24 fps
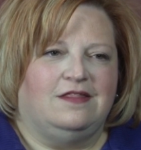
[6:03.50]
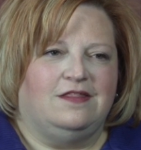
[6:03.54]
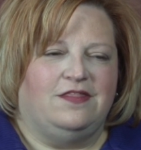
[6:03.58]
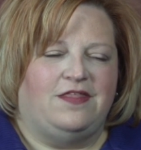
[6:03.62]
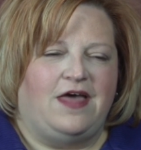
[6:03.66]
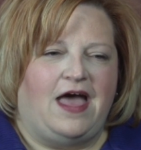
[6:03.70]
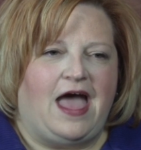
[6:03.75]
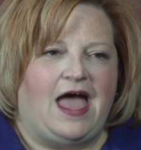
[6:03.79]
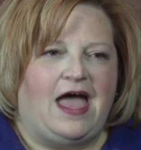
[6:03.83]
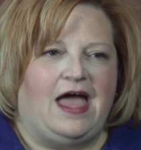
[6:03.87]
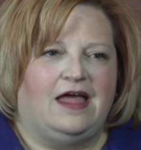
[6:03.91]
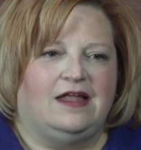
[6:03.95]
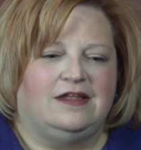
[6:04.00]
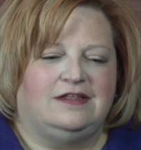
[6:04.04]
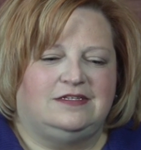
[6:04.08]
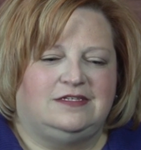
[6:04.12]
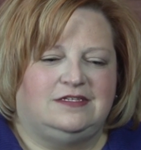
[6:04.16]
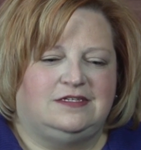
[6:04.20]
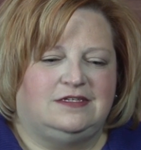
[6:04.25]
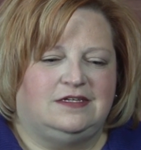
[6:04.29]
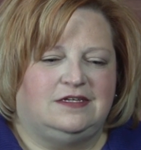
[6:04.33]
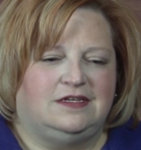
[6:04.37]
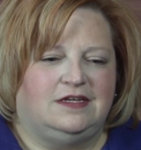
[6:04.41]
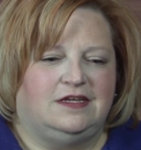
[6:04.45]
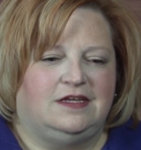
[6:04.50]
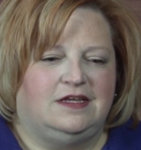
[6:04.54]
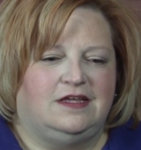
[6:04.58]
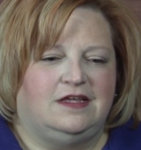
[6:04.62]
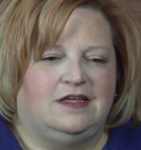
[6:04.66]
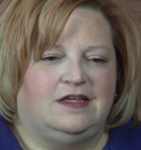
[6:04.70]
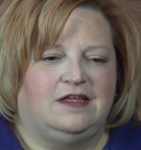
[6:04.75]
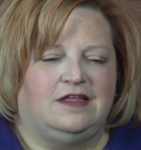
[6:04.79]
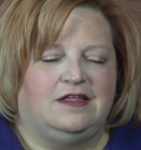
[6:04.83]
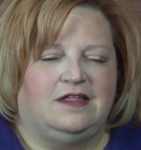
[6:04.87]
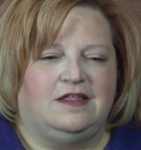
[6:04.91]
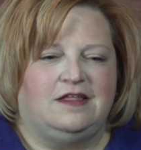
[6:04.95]
that
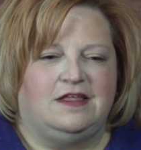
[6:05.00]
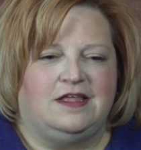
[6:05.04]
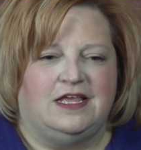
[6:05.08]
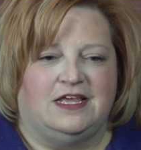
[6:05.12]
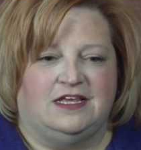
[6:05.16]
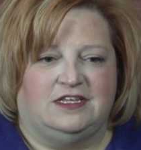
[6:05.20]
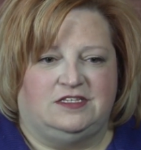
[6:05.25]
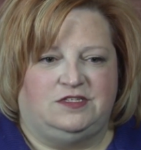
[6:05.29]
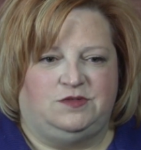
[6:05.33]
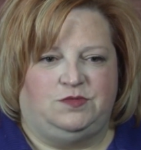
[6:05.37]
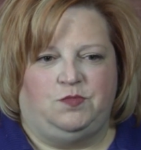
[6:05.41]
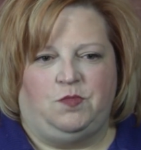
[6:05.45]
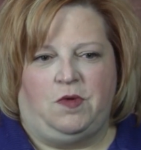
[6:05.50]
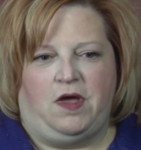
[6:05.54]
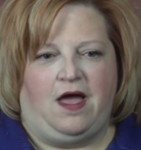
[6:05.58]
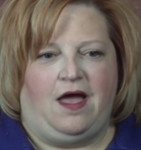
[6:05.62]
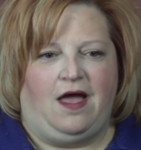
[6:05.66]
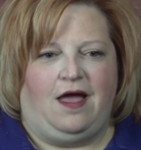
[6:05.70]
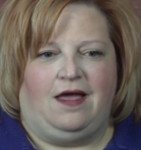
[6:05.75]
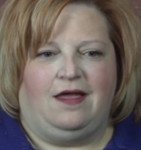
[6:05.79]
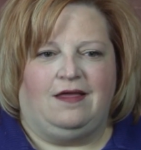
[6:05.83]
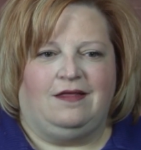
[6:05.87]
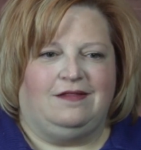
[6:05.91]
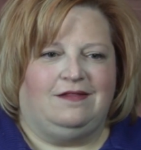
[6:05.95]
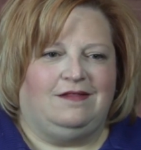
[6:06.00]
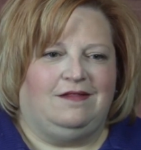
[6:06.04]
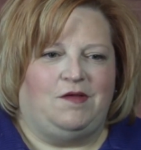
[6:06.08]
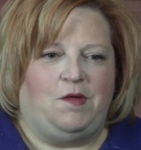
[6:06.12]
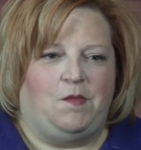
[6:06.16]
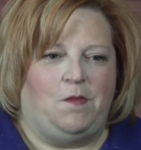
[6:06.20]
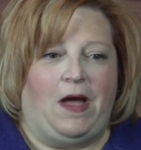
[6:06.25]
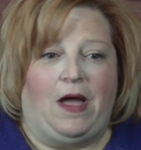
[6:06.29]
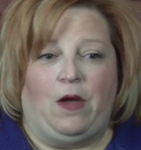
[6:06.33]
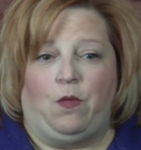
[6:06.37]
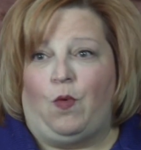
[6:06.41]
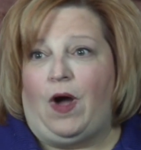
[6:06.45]
is
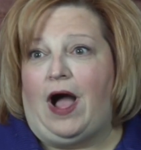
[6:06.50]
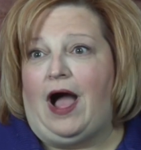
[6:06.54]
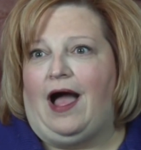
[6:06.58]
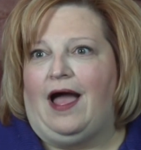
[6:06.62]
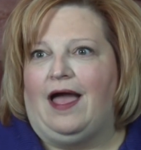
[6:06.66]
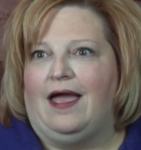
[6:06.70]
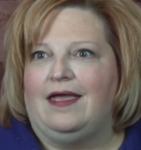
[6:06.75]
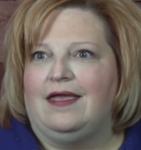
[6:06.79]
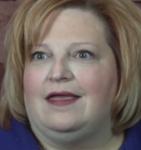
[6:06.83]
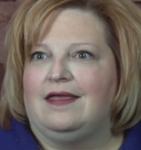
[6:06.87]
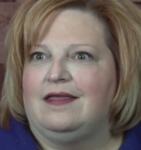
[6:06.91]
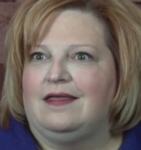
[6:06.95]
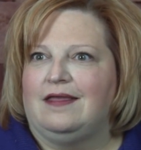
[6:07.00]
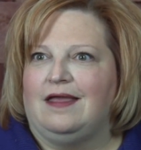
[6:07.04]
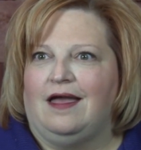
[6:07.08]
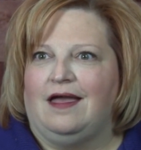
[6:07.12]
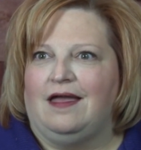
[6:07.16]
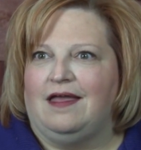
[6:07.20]
my why.